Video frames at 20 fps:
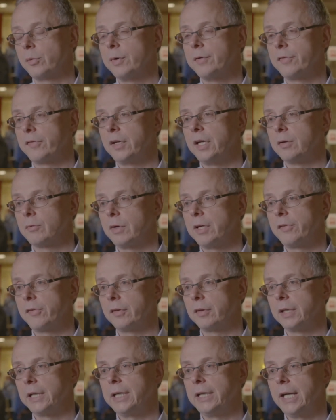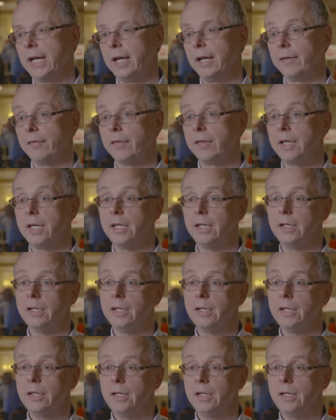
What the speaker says: we've seen recently and the